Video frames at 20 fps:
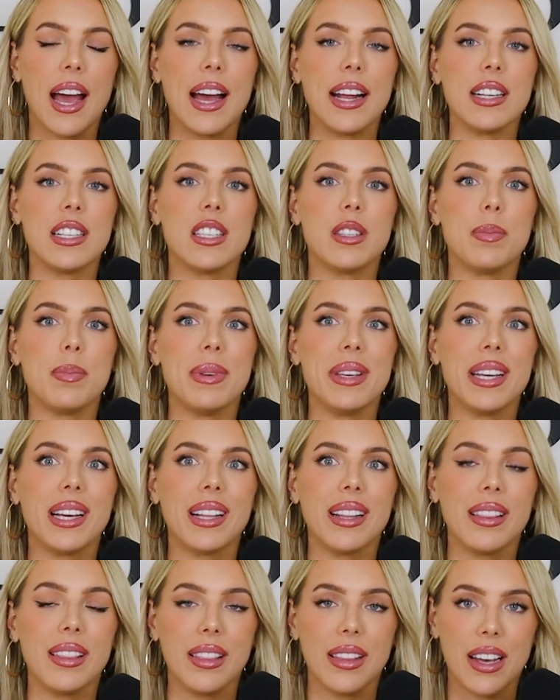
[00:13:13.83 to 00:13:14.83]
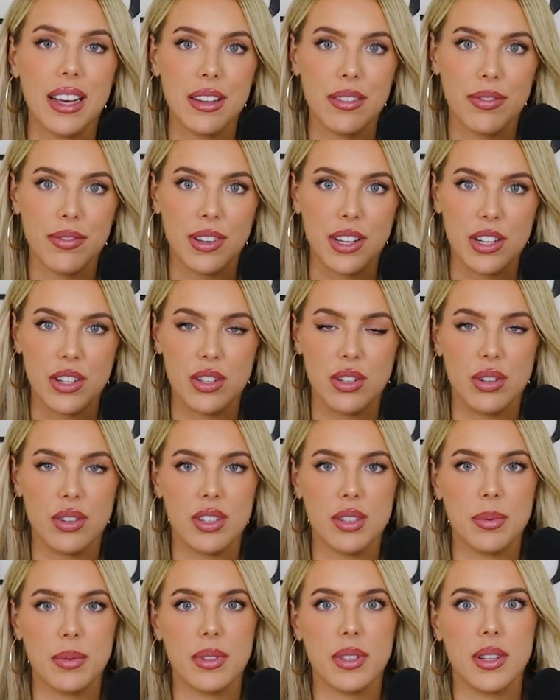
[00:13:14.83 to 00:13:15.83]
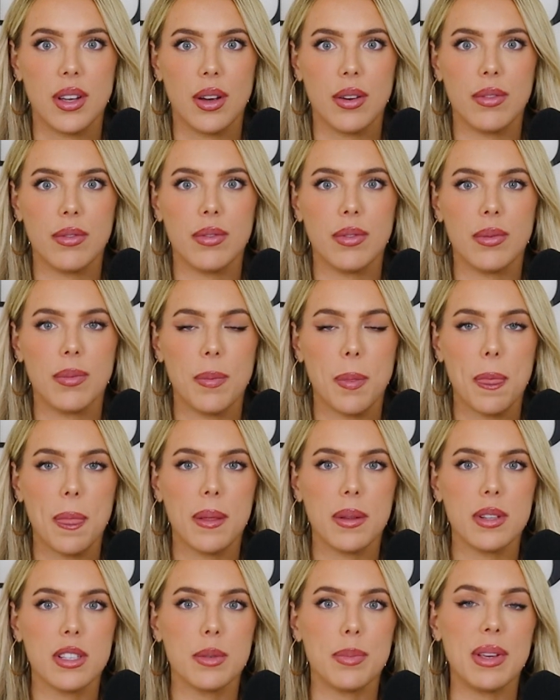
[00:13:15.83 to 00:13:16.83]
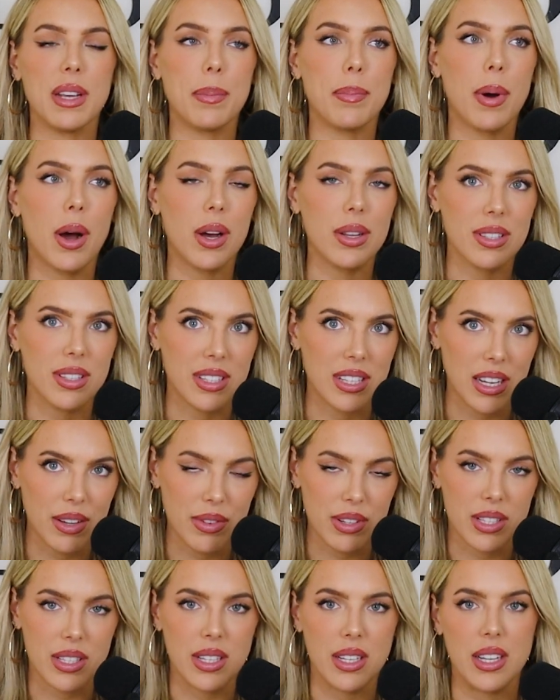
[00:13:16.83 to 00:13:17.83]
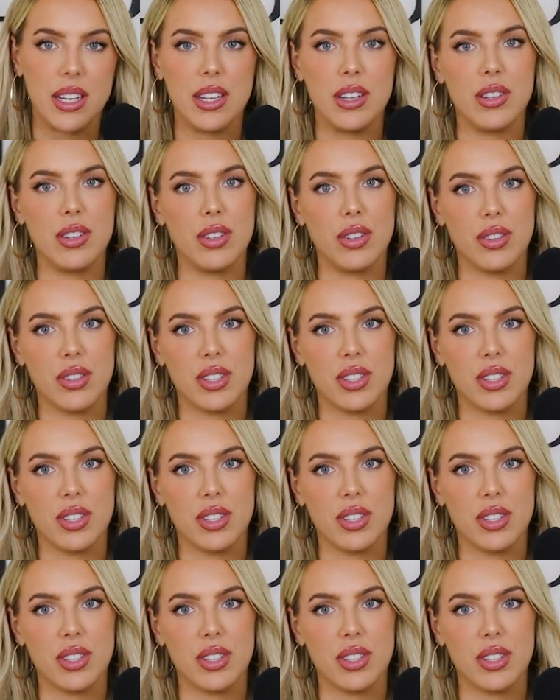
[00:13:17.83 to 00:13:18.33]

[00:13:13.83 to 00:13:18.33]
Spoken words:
and speak life into yourself, speak positivity into